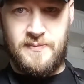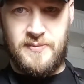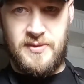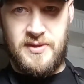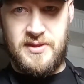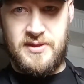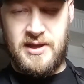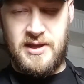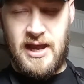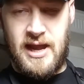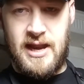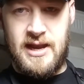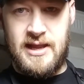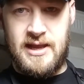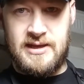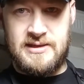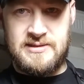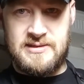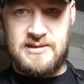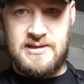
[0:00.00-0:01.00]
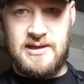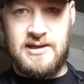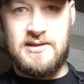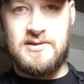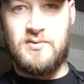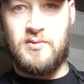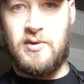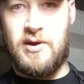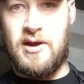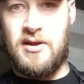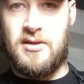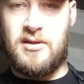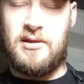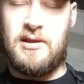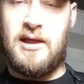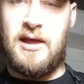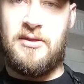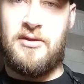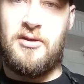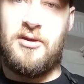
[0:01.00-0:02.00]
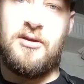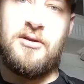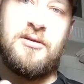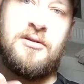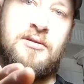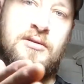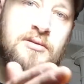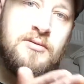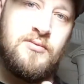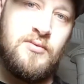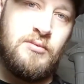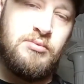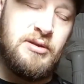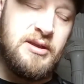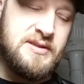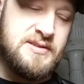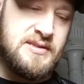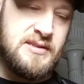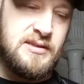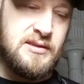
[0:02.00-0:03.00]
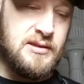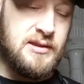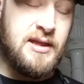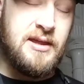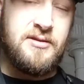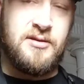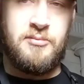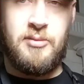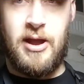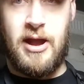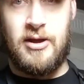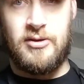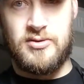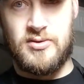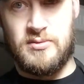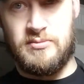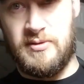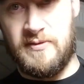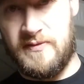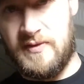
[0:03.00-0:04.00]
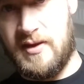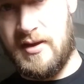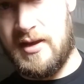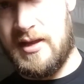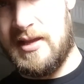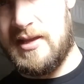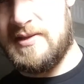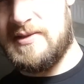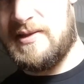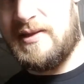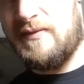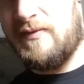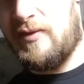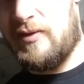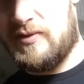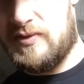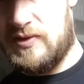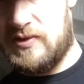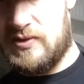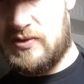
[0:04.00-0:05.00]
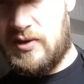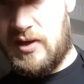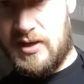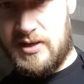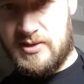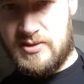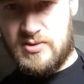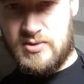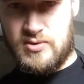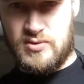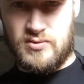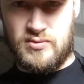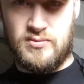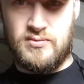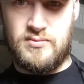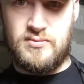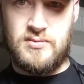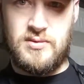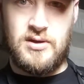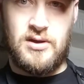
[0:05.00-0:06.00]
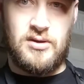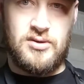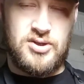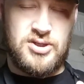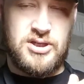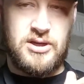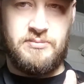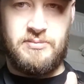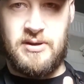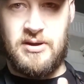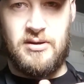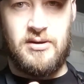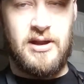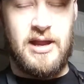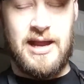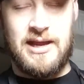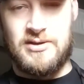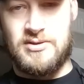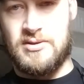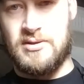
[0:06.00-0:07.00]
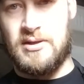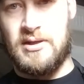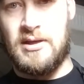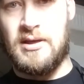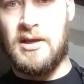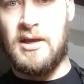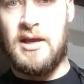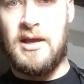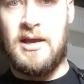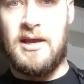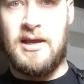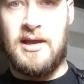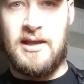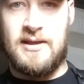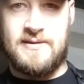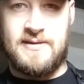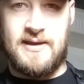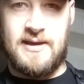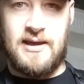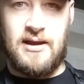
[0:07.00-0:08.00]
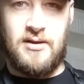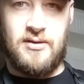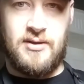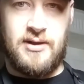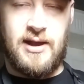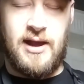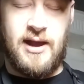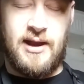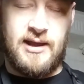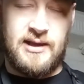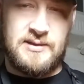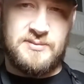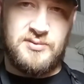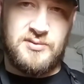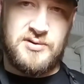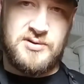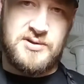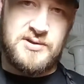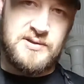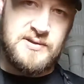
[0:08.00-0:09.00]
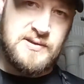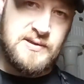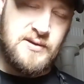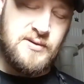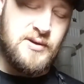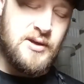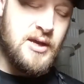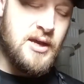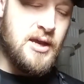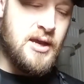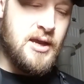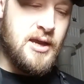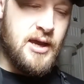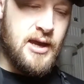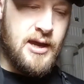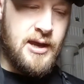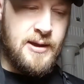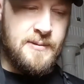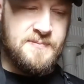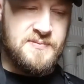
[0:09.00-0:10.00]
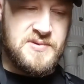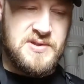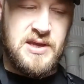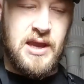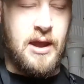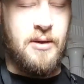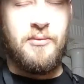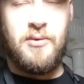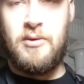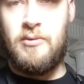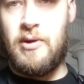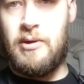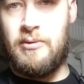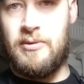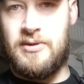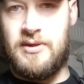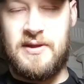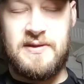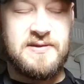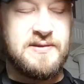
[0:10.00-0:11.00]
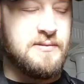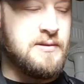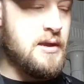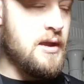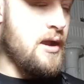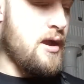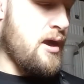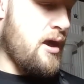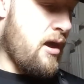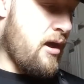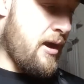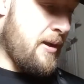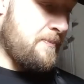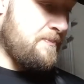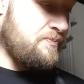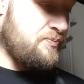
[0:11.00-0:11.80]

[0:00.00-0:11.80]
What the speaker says: the Kydex does wear the leather, replacing the leather pouch would be very easy versus trying to, you know, ship internationally and take care of the Kydex portion. So yeah, we went with this. All right,